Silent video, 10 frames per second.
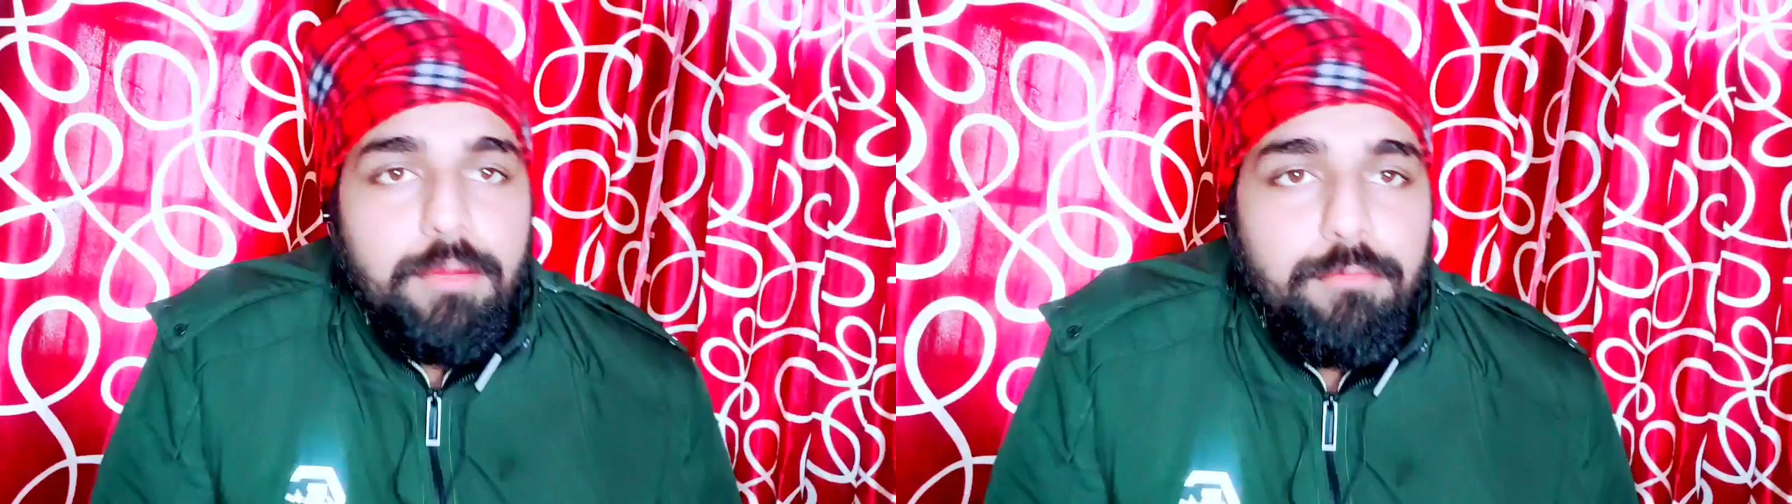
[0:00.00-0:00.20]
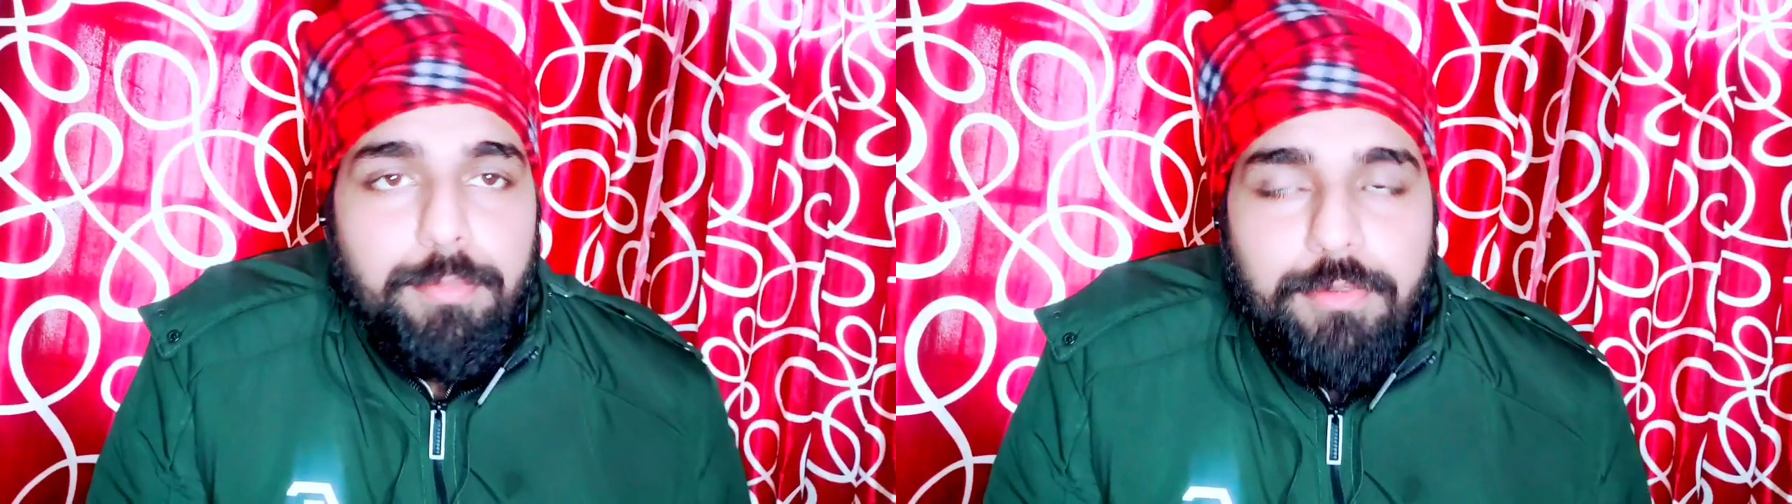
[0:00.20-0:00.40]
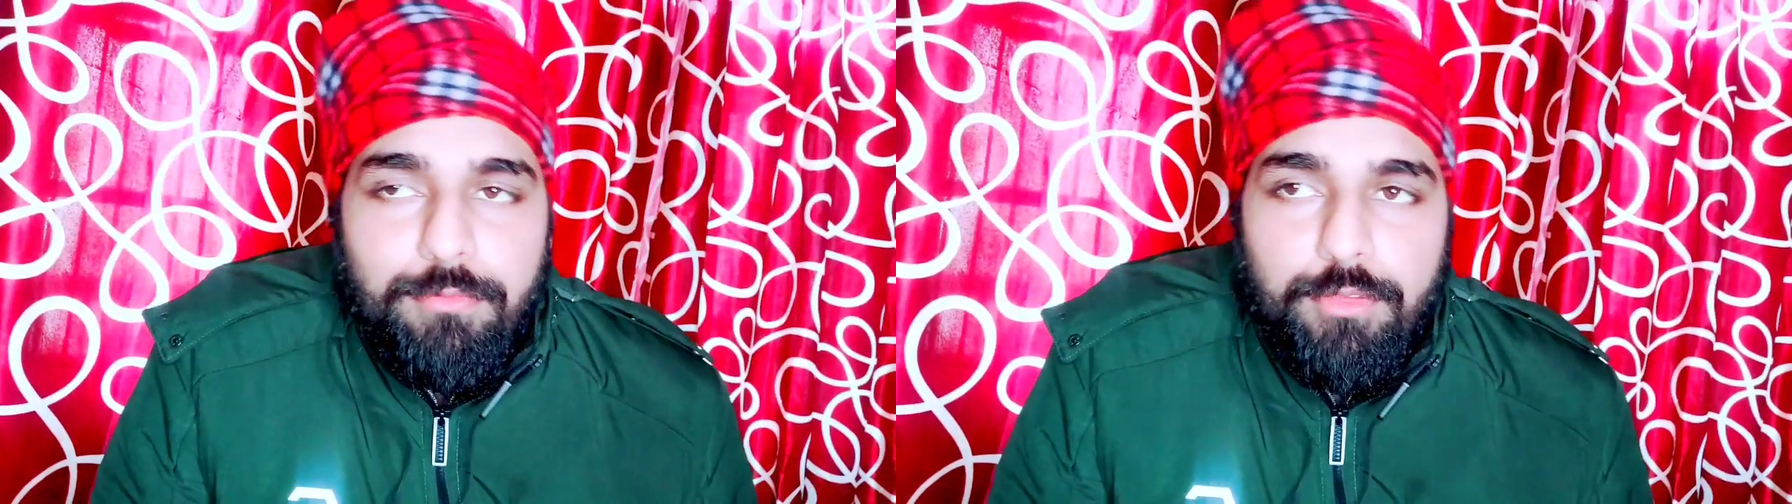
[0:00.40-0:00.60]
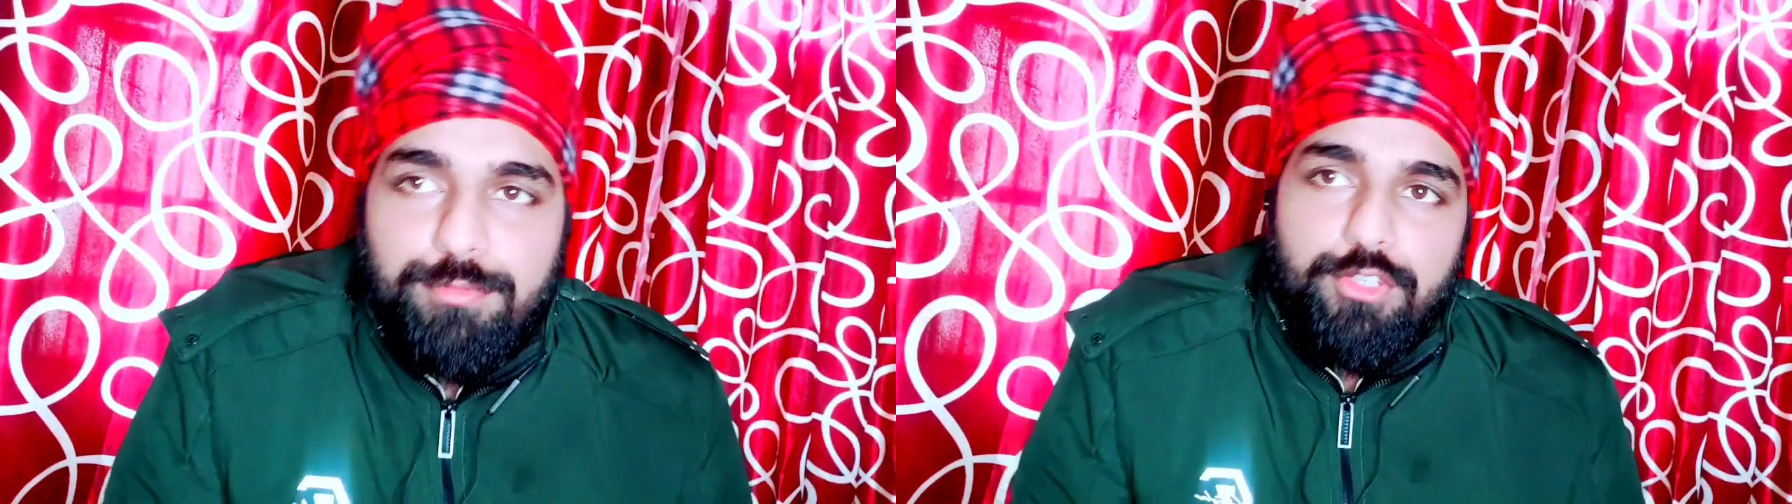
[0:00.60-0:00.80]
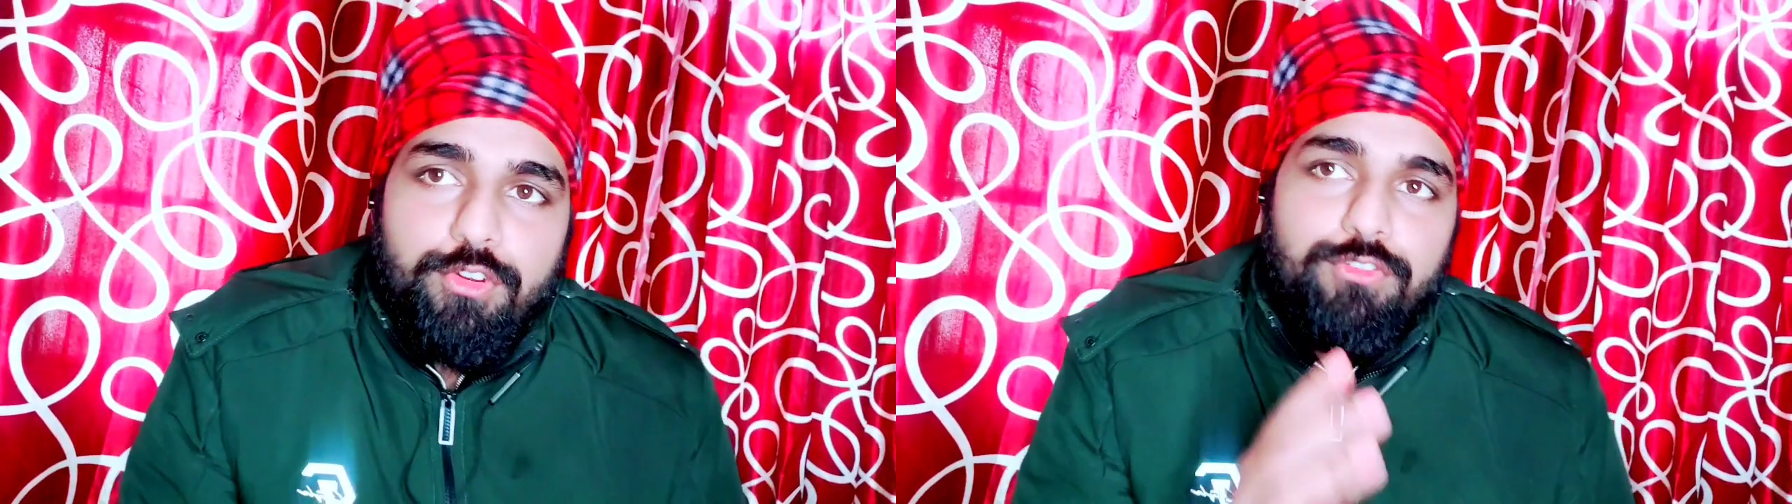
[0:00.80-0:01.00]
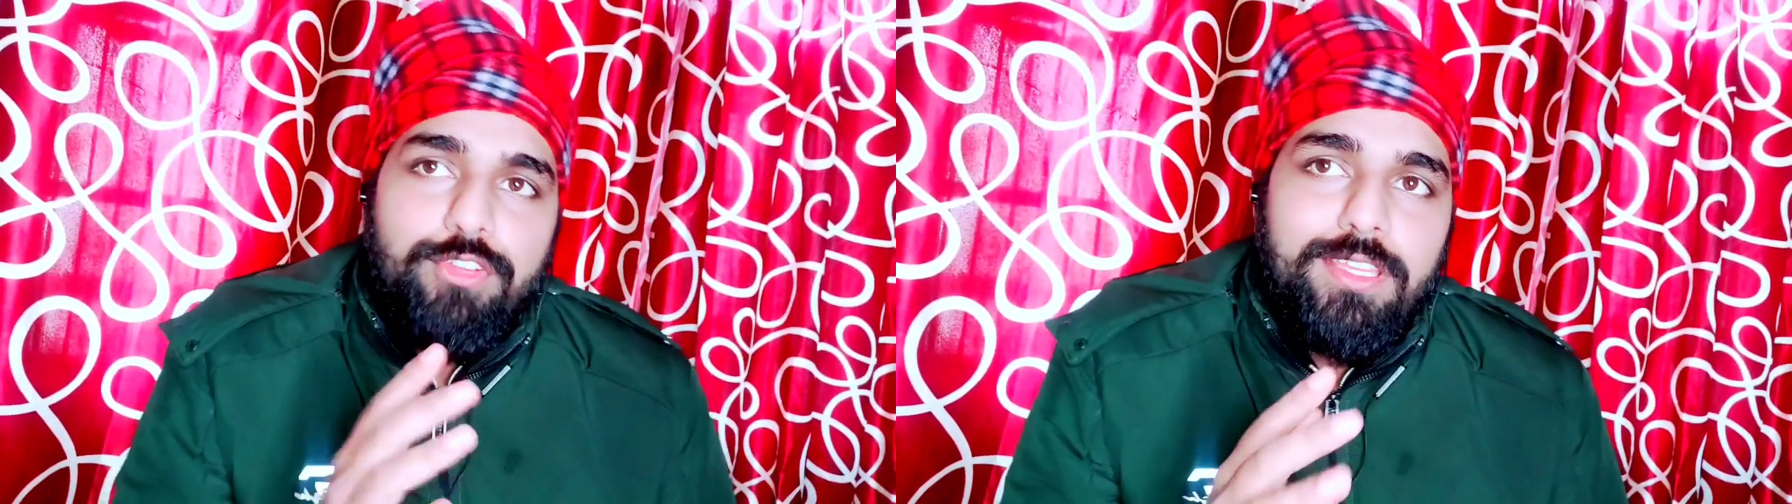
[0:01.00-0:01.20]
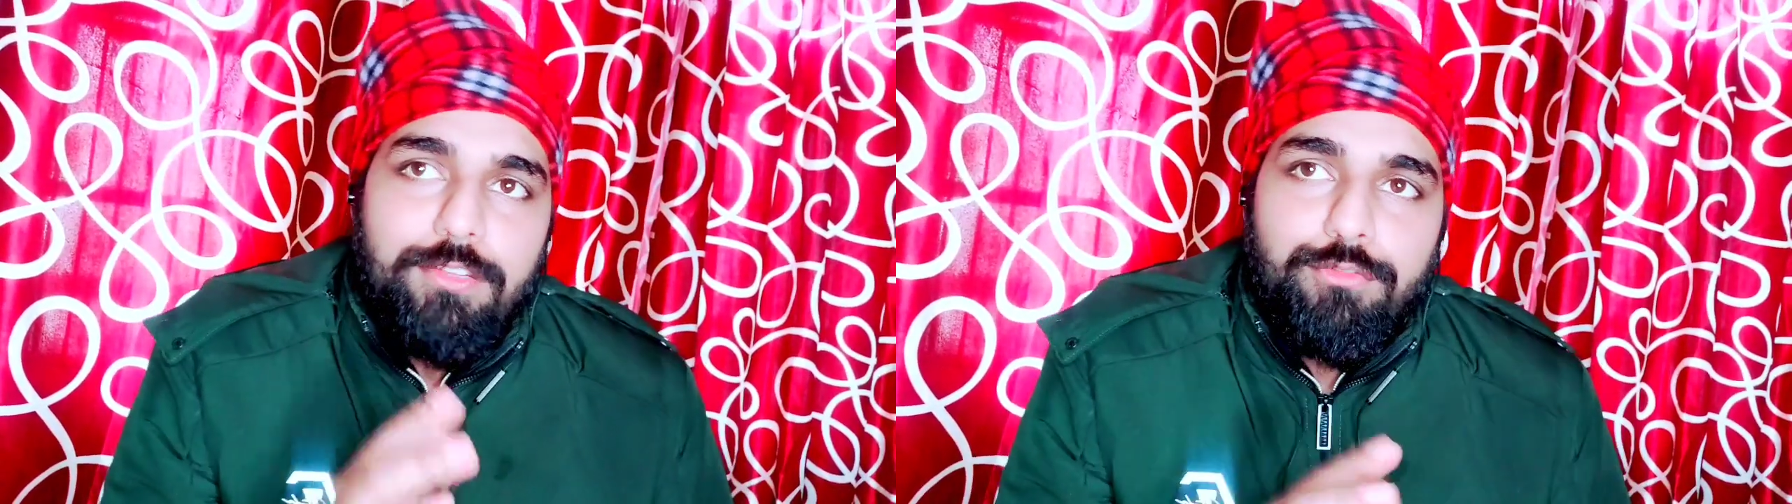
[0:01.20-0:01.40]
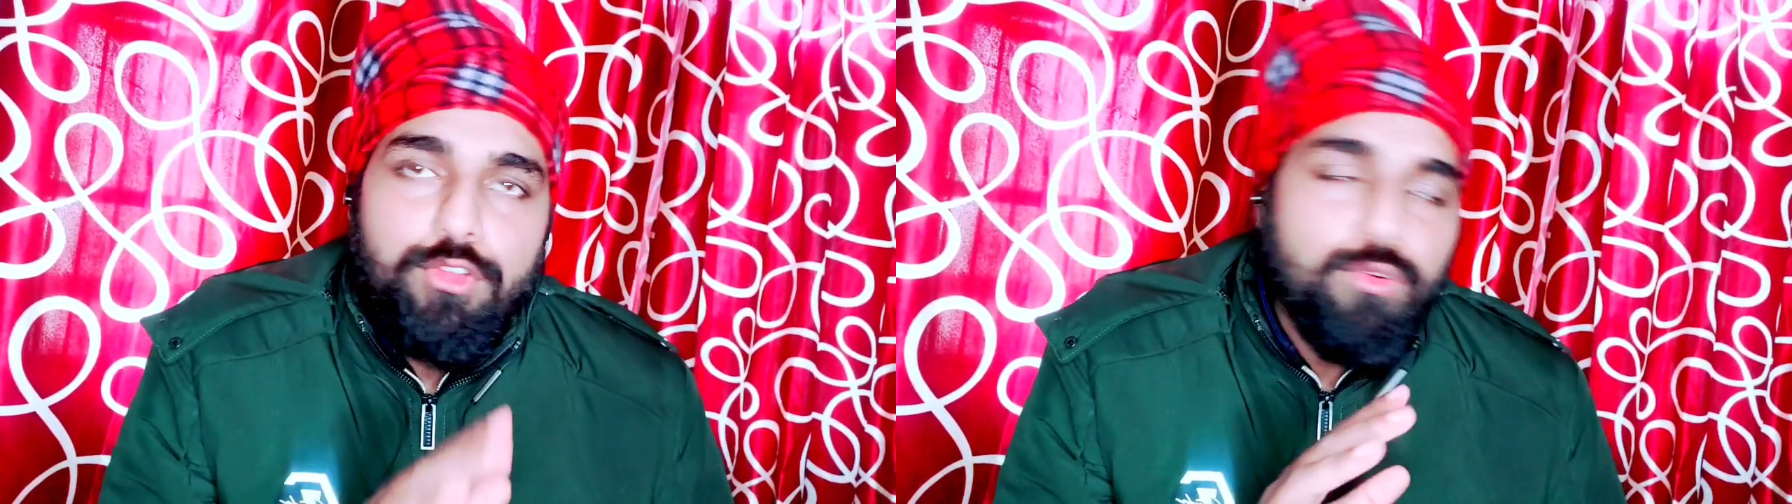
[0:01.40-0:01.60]
the previous video, we
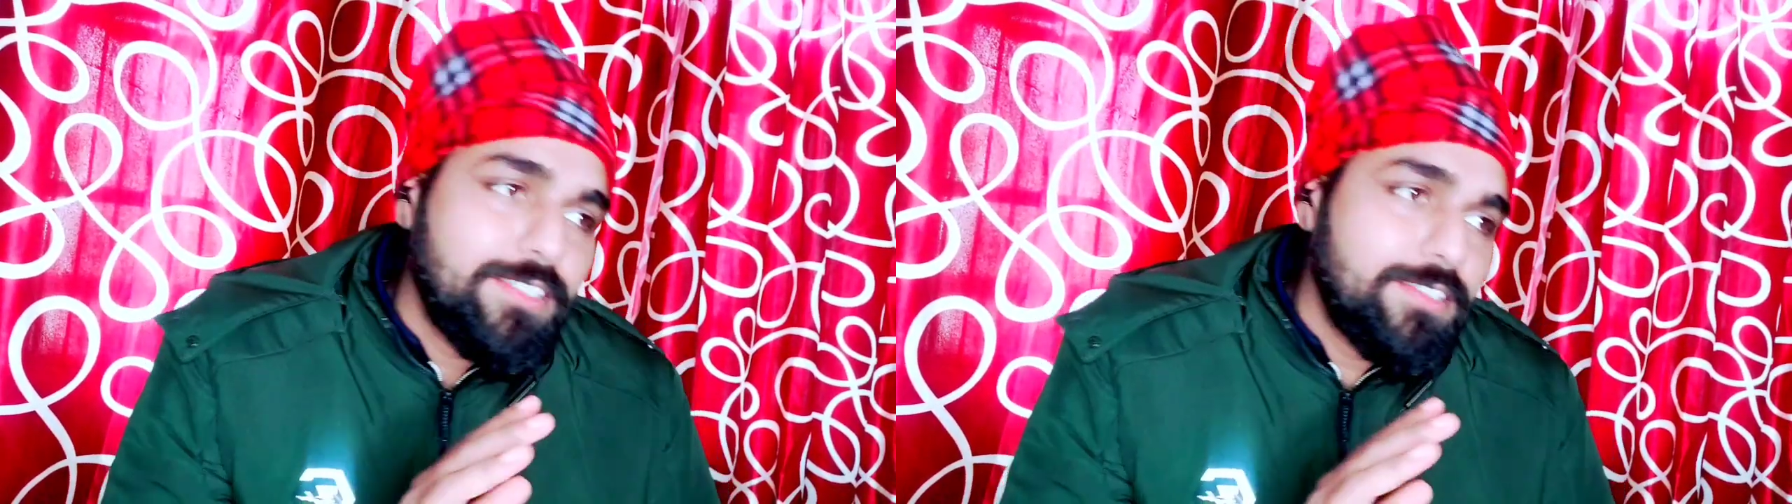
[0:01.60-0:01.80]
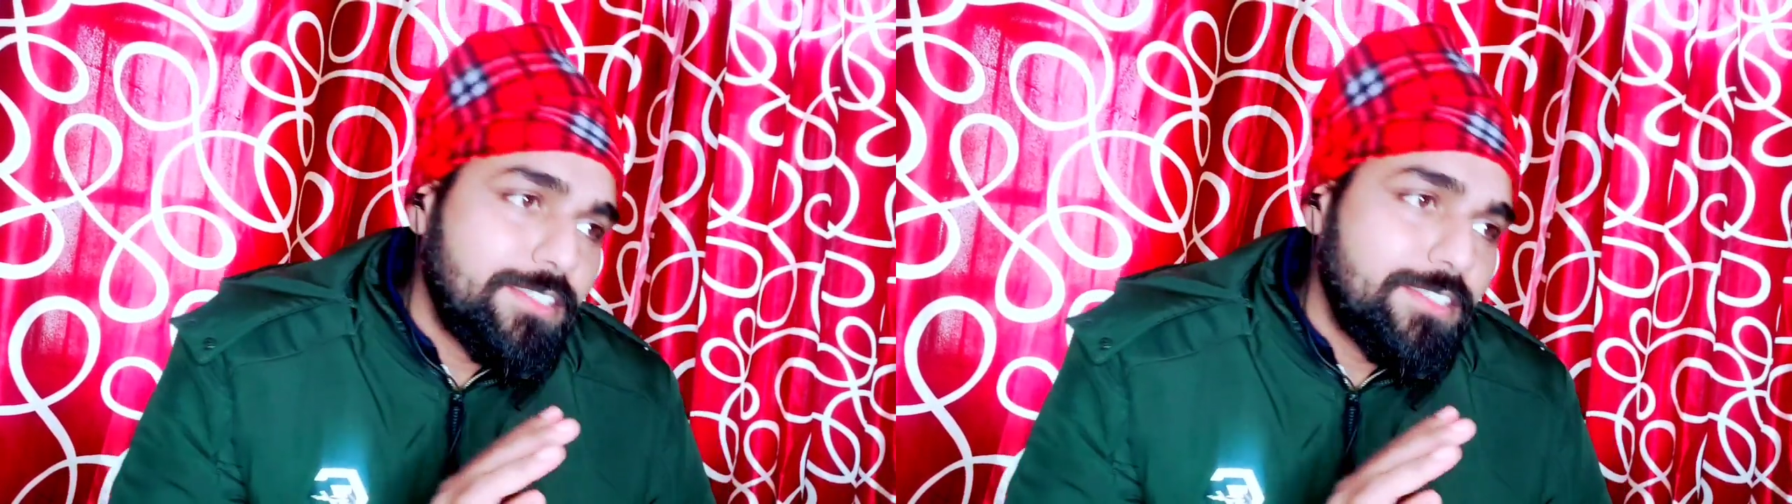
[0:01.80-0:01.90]
reviewed